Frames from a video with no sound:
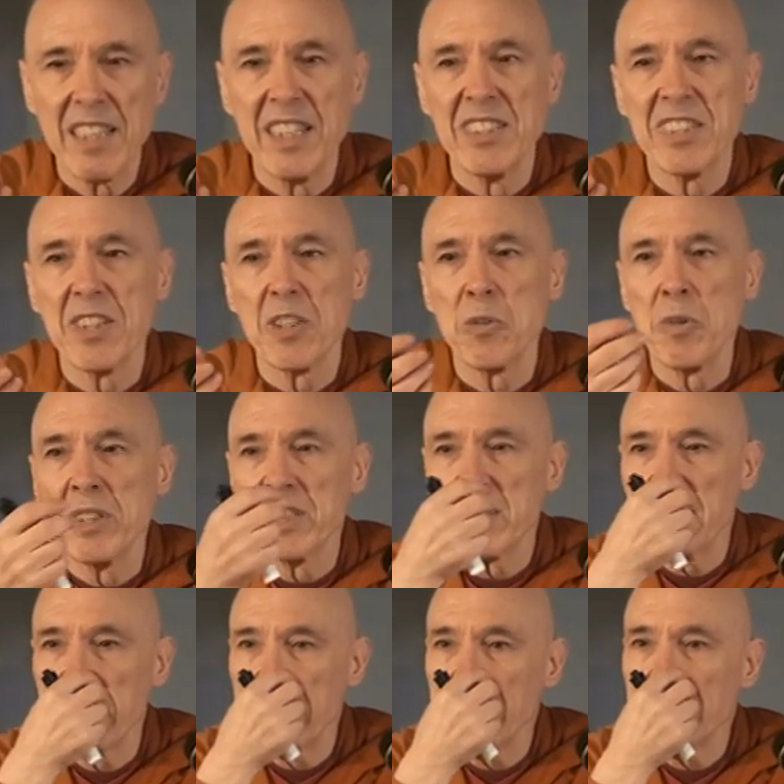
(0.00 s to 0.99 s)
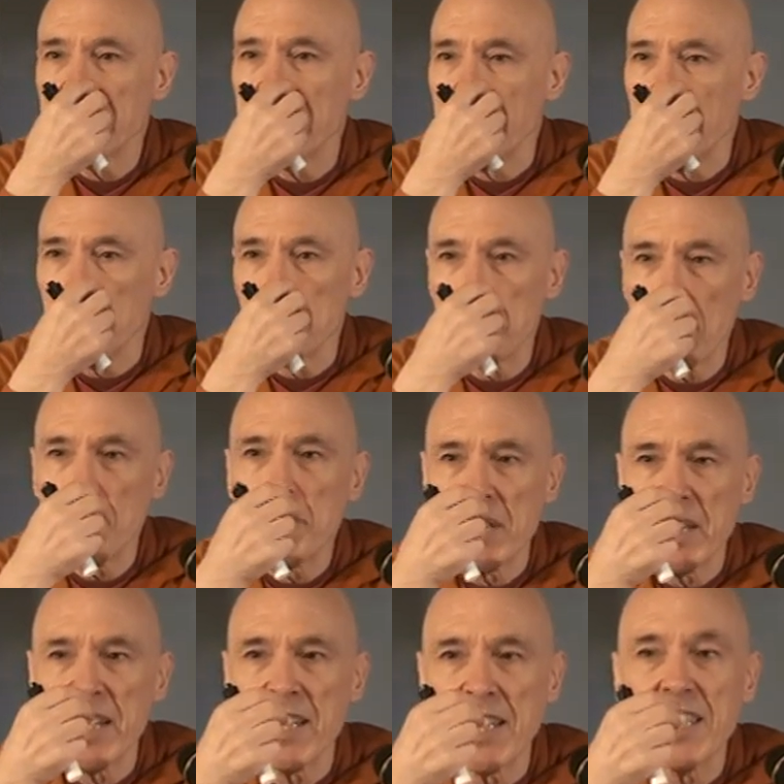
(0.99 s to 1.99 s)
And so one sees the
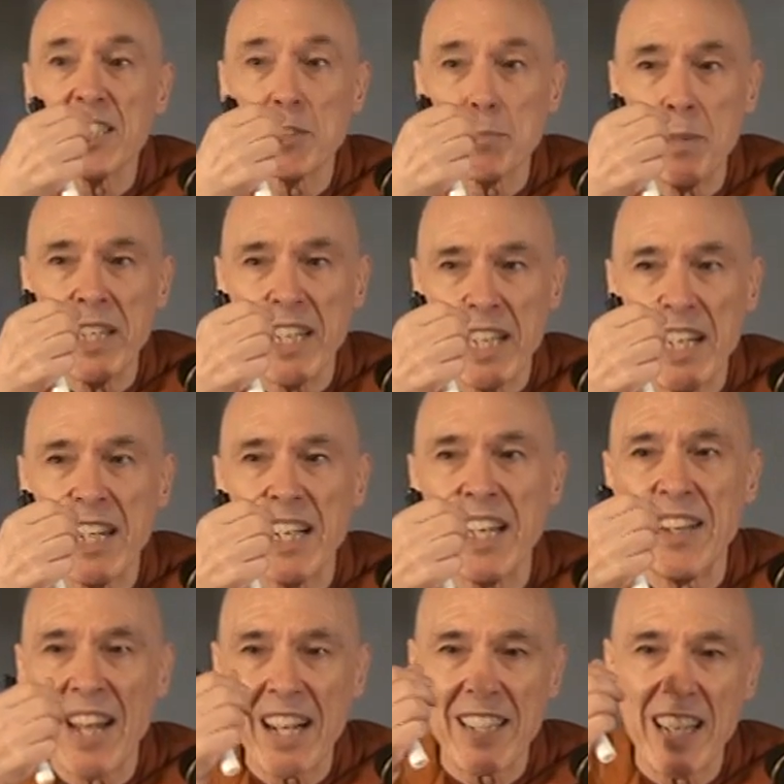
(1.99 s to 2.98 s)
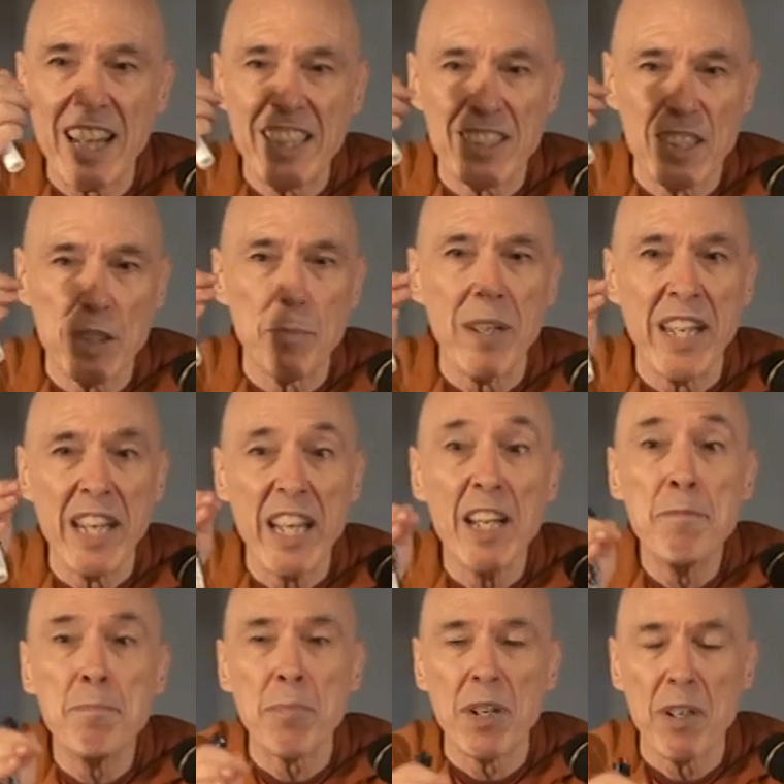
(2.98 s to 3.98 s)
impermanent as being, in that case, as being
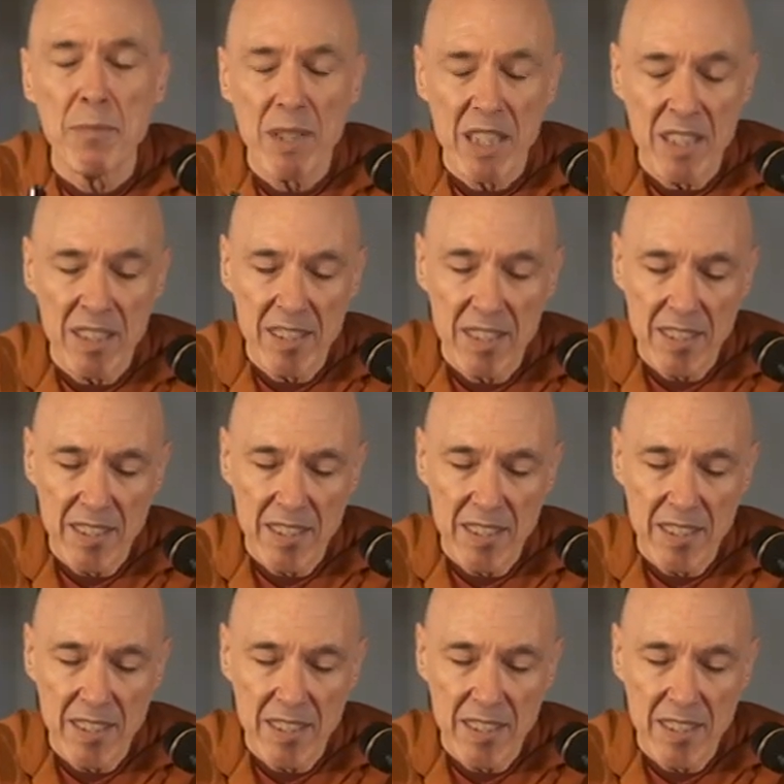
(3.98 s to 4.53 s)
impermanent.